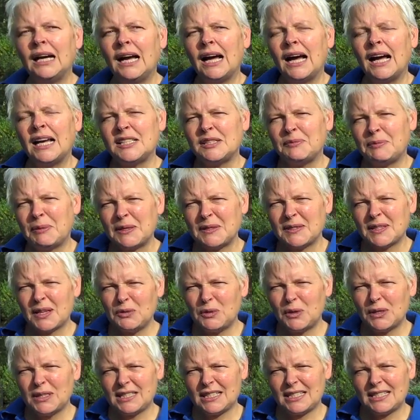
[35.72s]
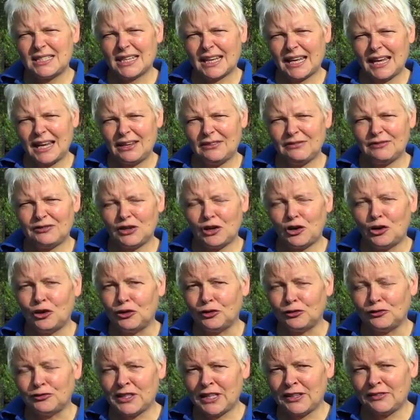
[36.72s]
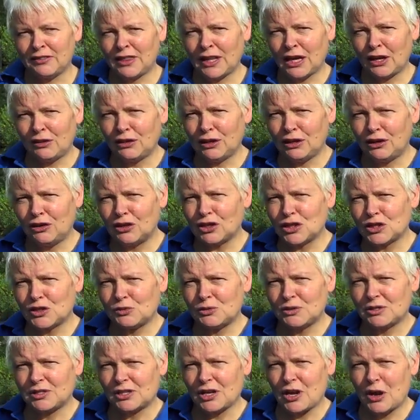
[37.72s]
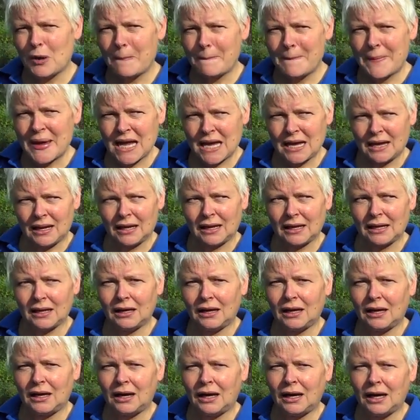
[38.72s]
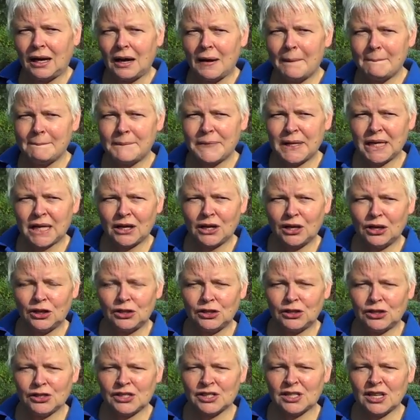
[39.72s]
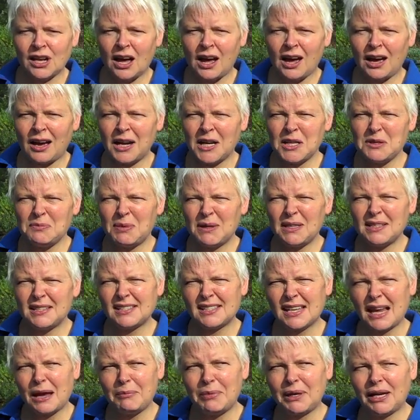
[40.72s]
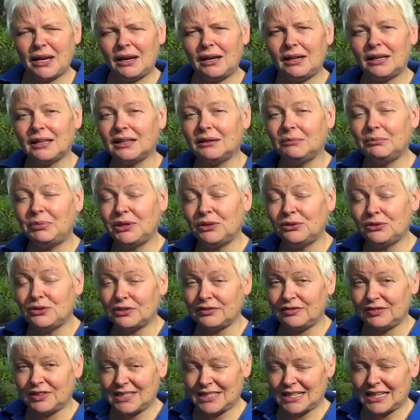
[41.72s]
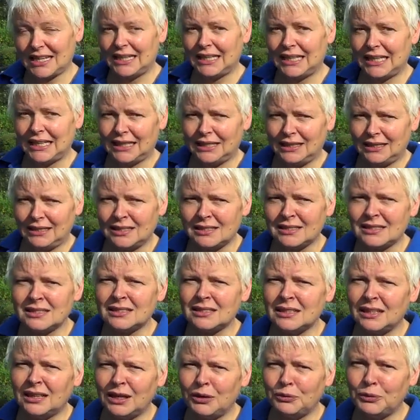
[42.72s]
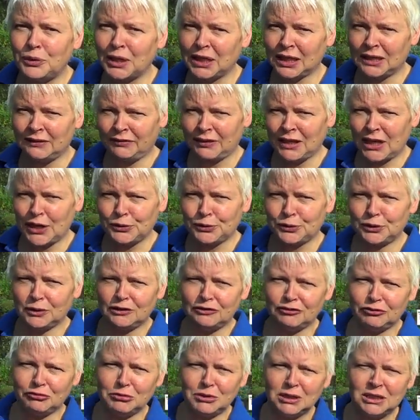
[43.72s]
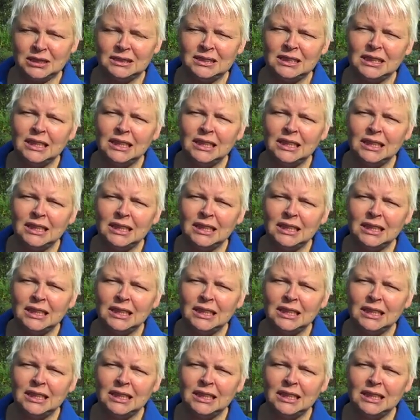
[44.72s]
I suppose I wanted to get involved, even though the locks were so big, because I'd been sat behind a computer for 10 years, working for local government